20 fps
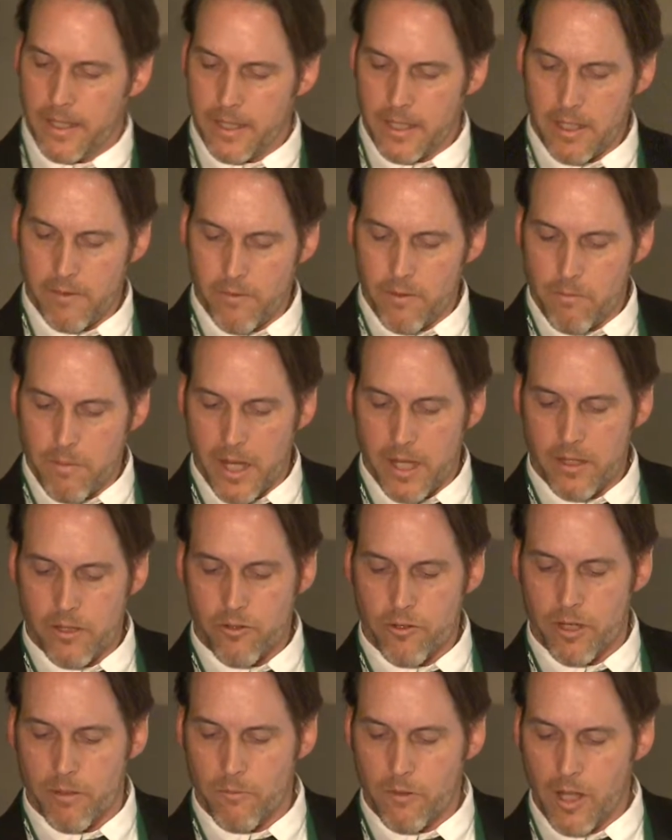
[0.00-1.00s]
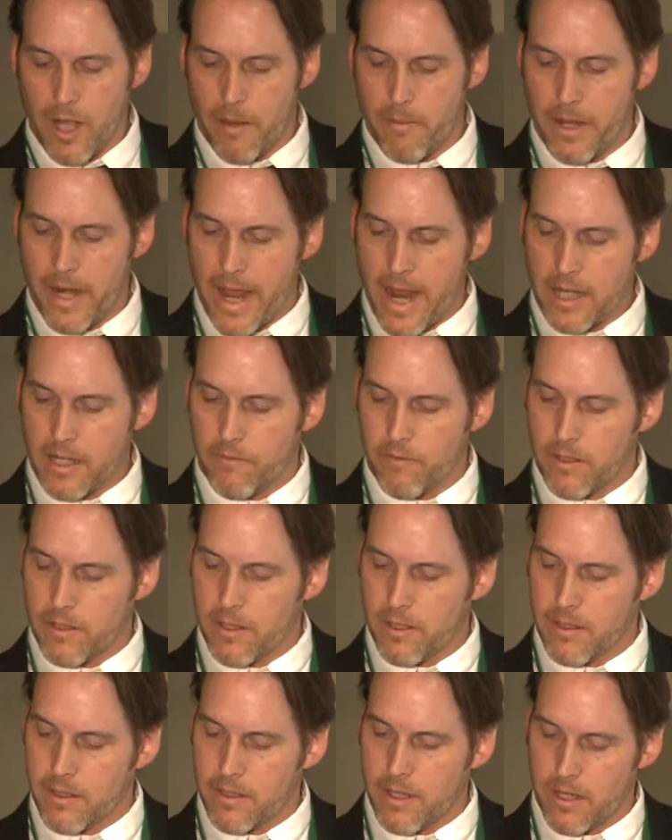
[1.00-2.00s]
Even mainstream climate
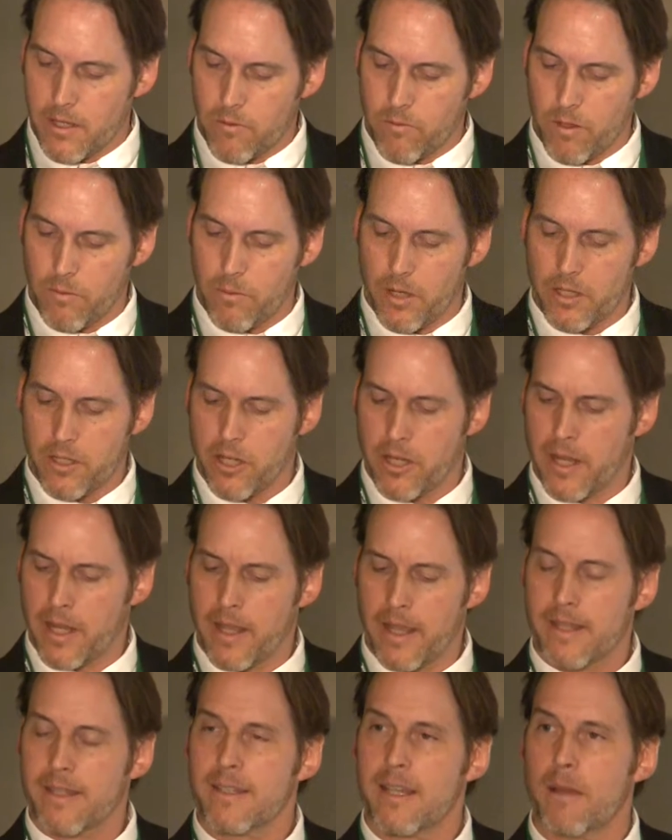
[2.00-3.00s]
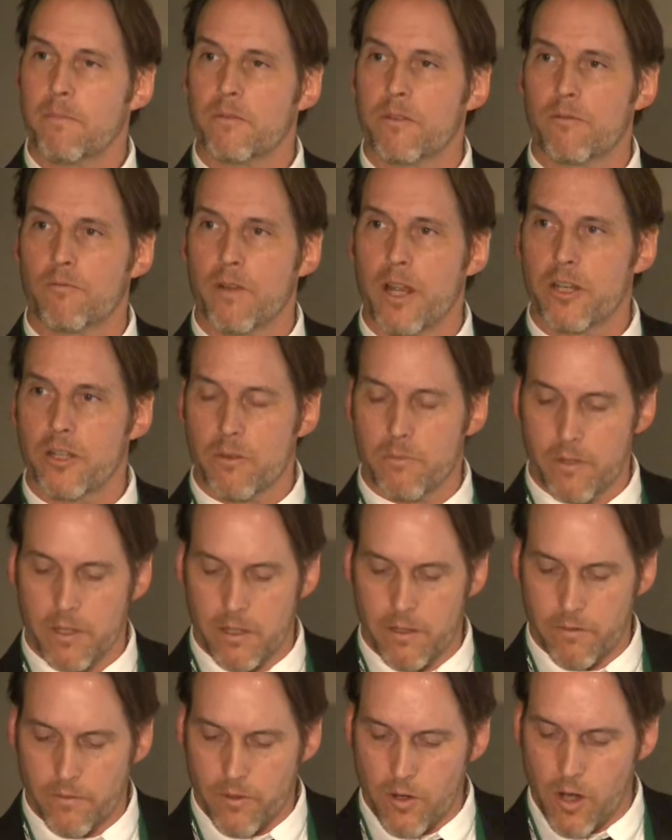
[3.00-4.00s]
activists insist we must accept a regimen
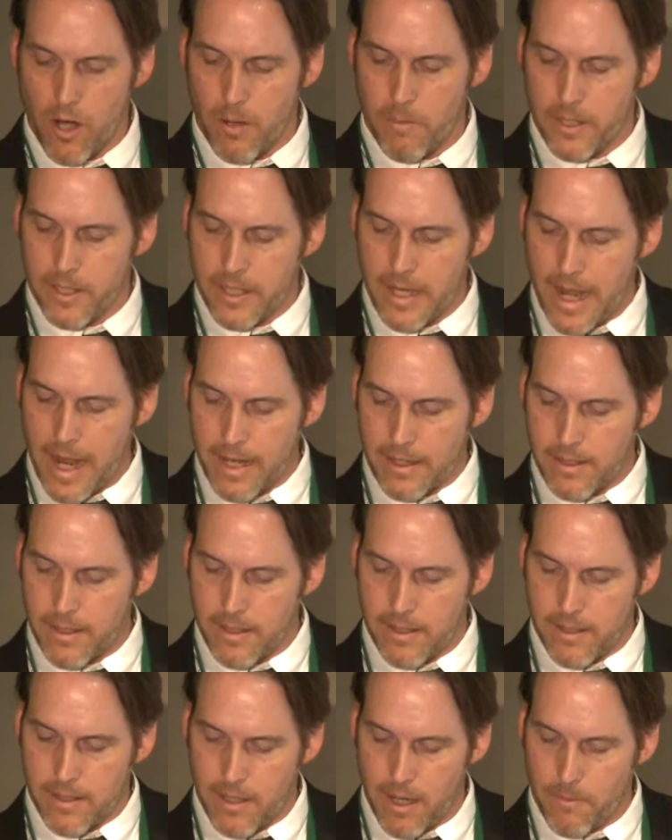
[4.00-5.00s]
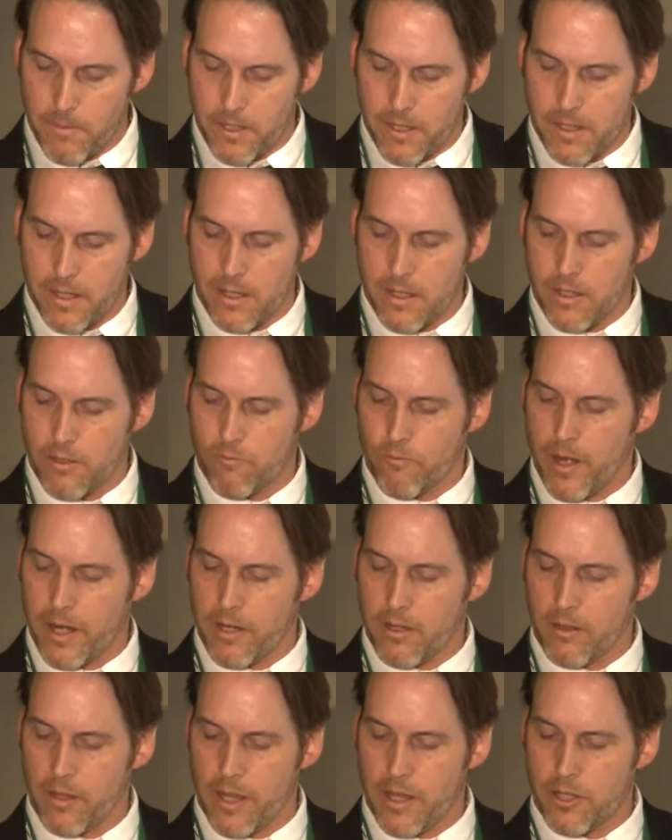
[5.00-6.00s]
of carbon taxes, subsidies,
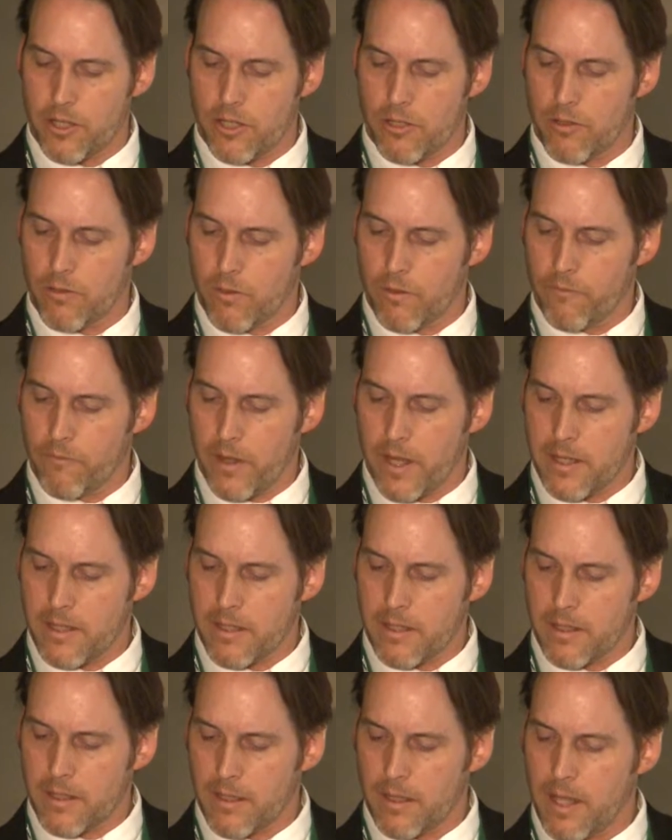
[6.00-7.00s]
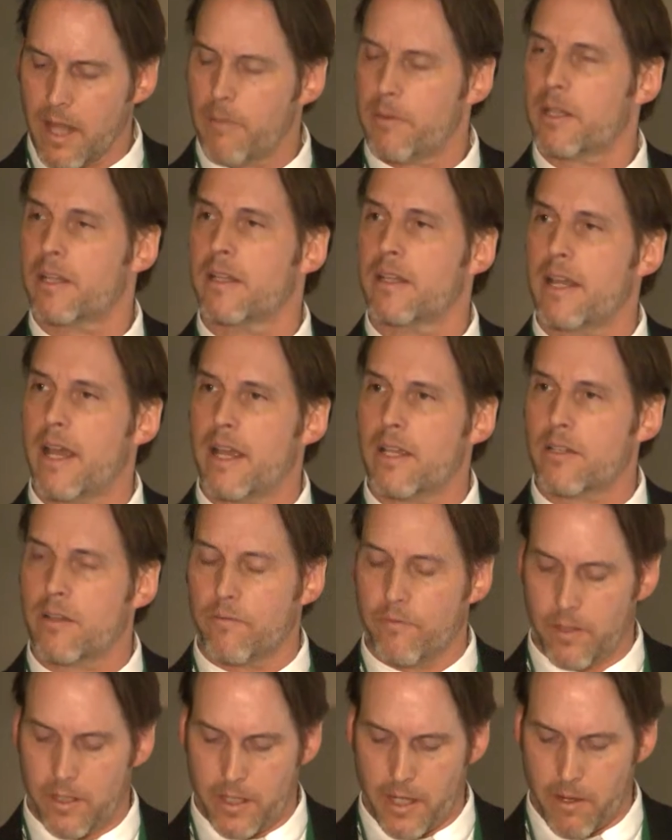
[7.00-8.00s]
regulation, or face climate
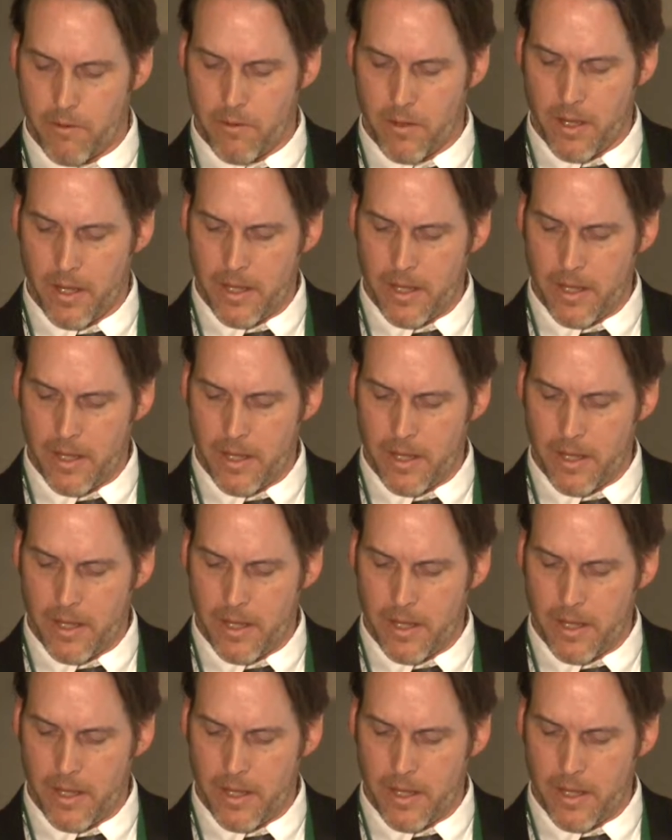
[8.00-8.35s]
catastrophe. Now,